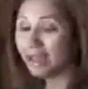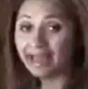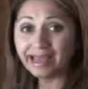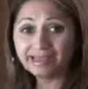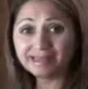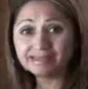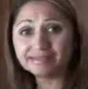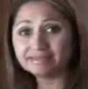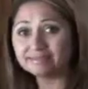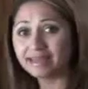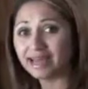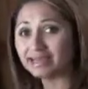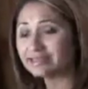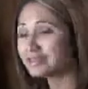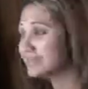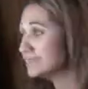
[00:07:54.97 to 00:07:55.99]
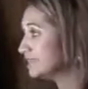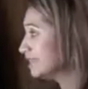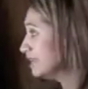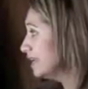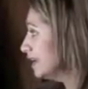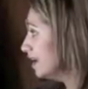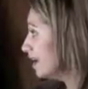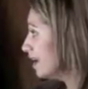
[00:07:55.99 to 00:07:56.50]
And lastly,
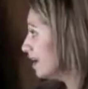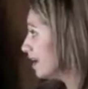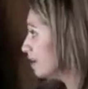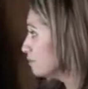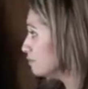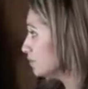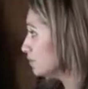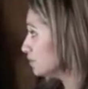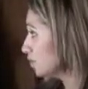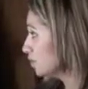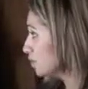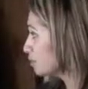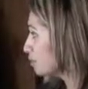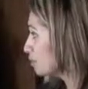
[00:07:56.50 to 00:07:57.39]
the zone